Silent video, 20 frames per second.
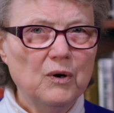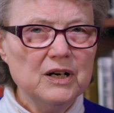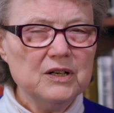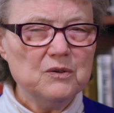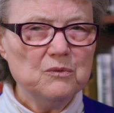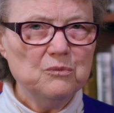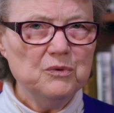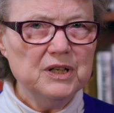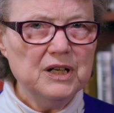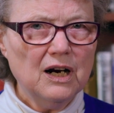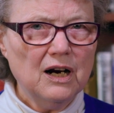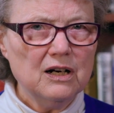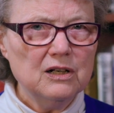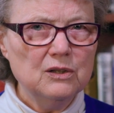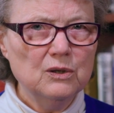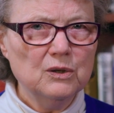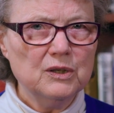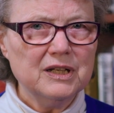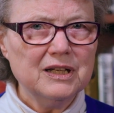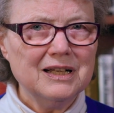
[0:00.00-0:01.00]
what we are
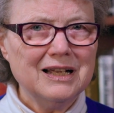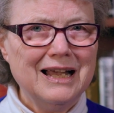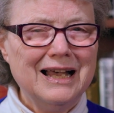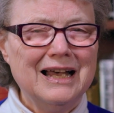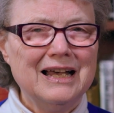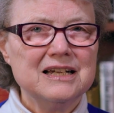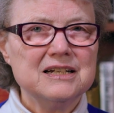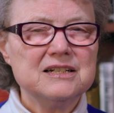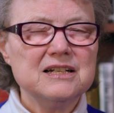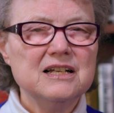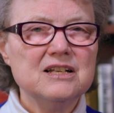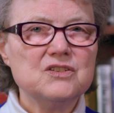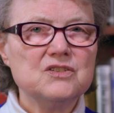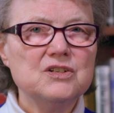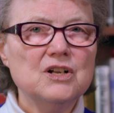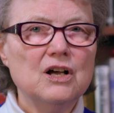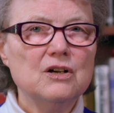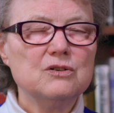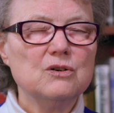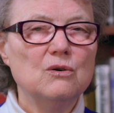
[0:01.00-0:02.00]
looking at is
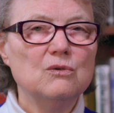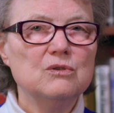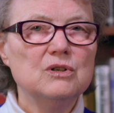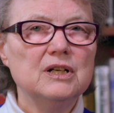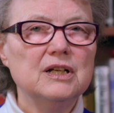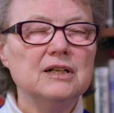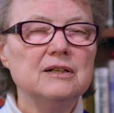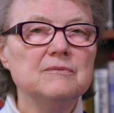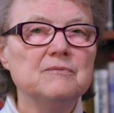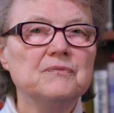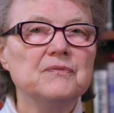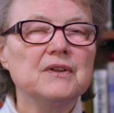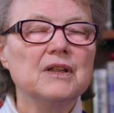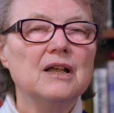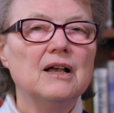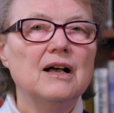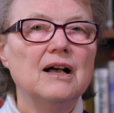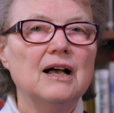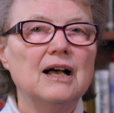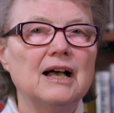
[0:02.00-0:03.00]
not only
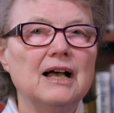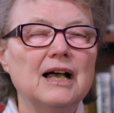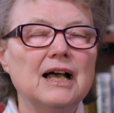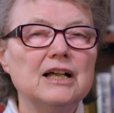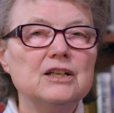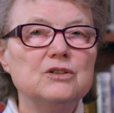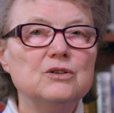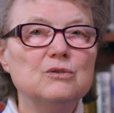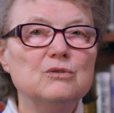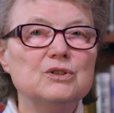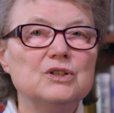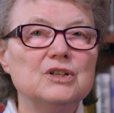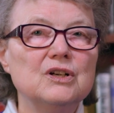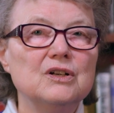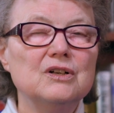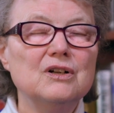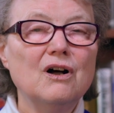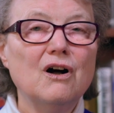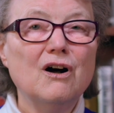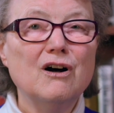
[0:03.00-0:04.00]
a
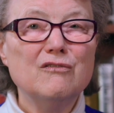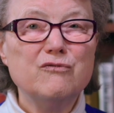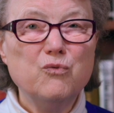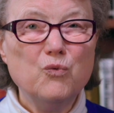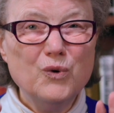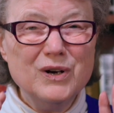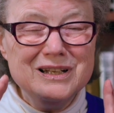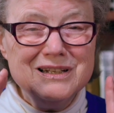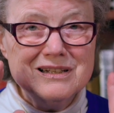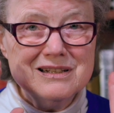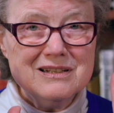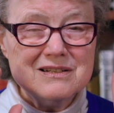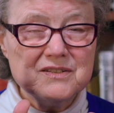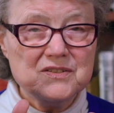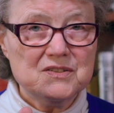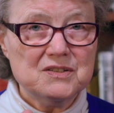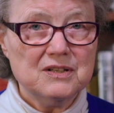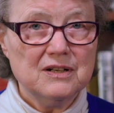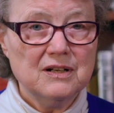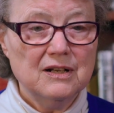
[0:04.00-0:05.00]
union of
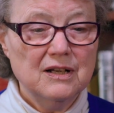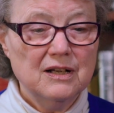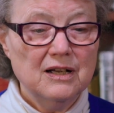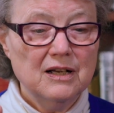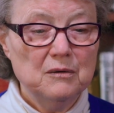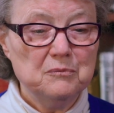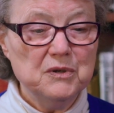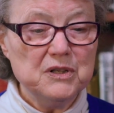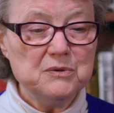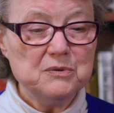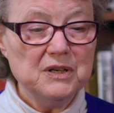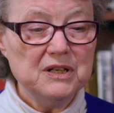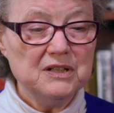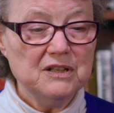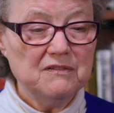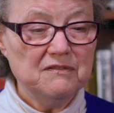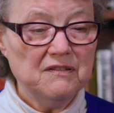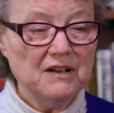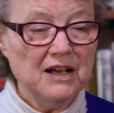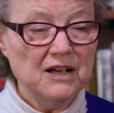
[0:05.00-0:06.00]
wills between
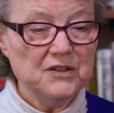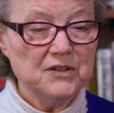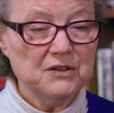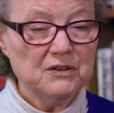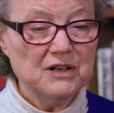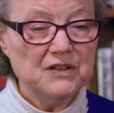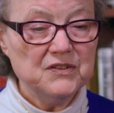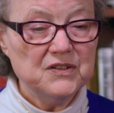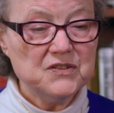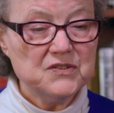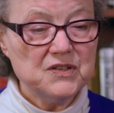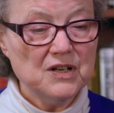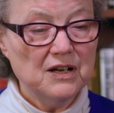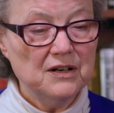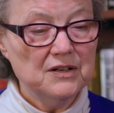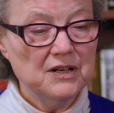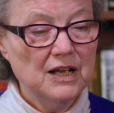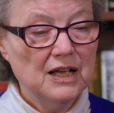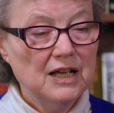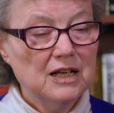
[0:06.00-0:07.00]
the father and the
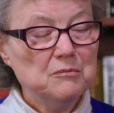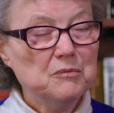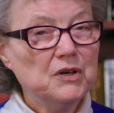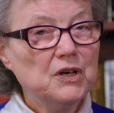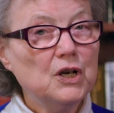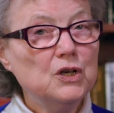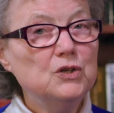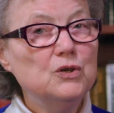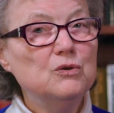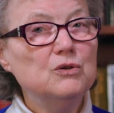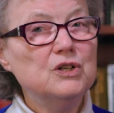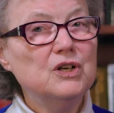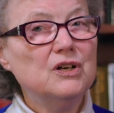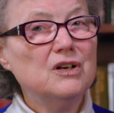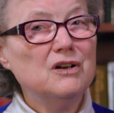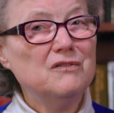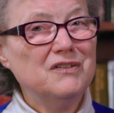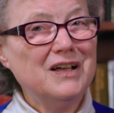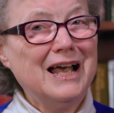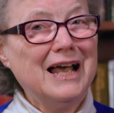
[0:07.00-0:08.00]
son, but a
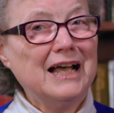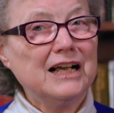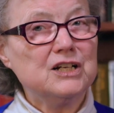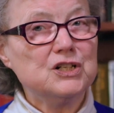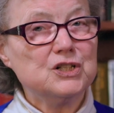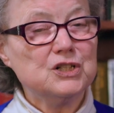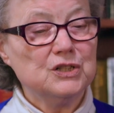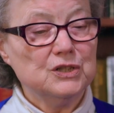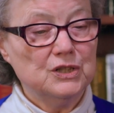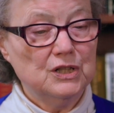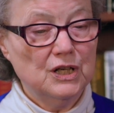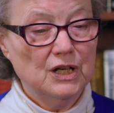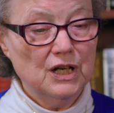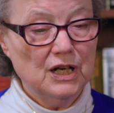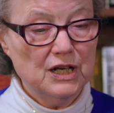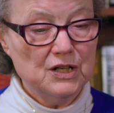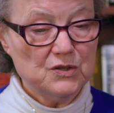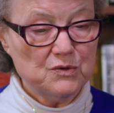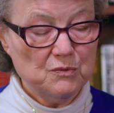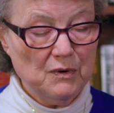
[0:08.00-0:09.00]
union of action
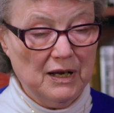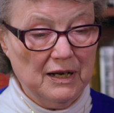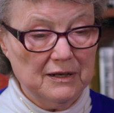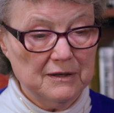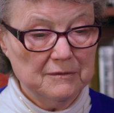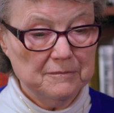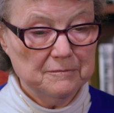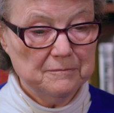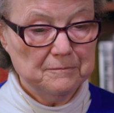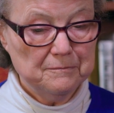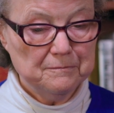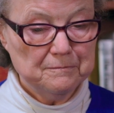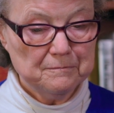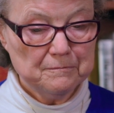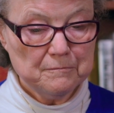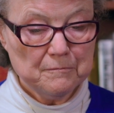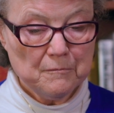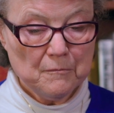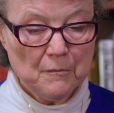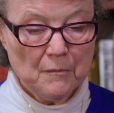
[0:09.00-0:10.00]
as well.
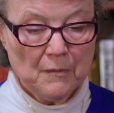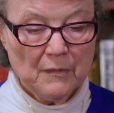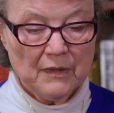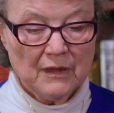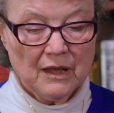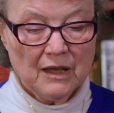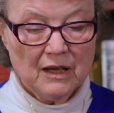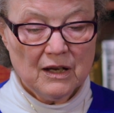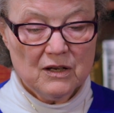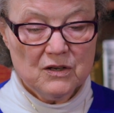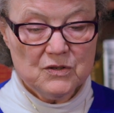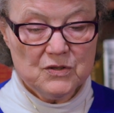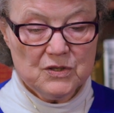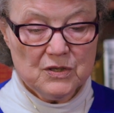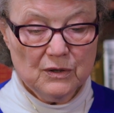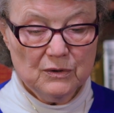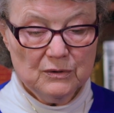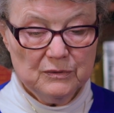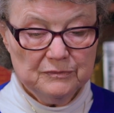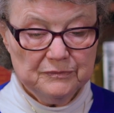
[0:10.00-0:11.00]

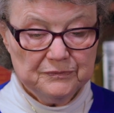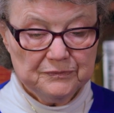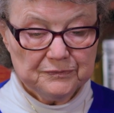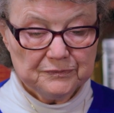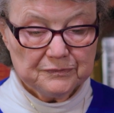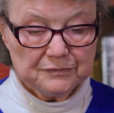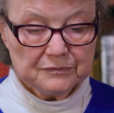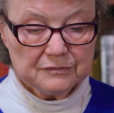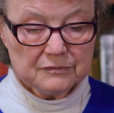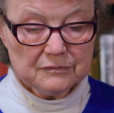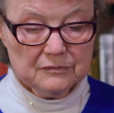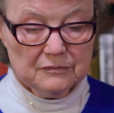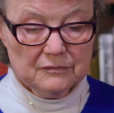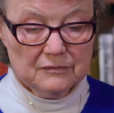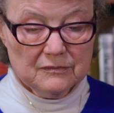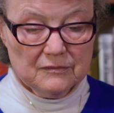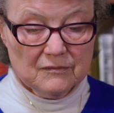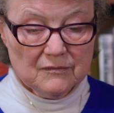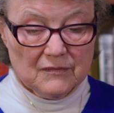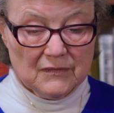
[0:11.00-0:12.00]
So
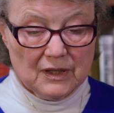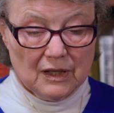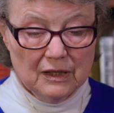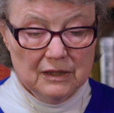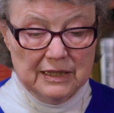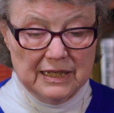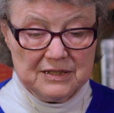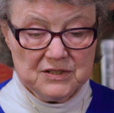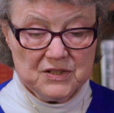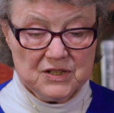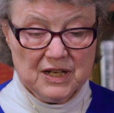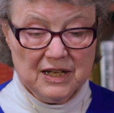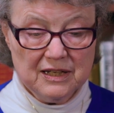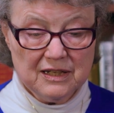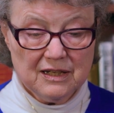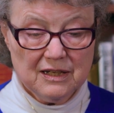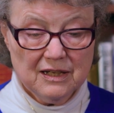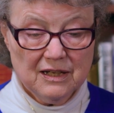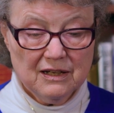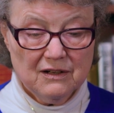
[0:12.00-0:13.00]
let's
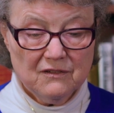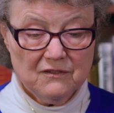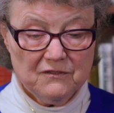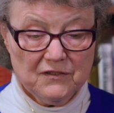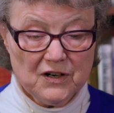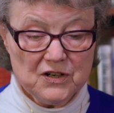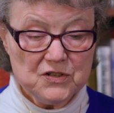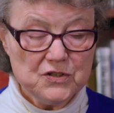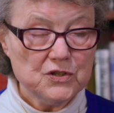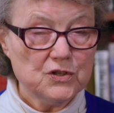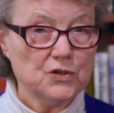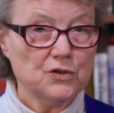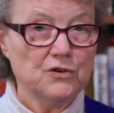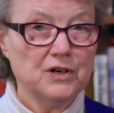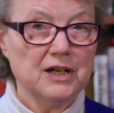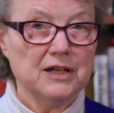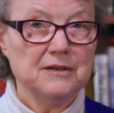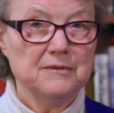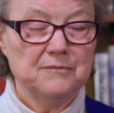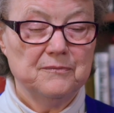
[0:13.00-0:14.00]
take verse
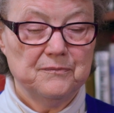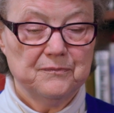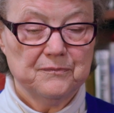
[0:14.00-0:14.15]
3.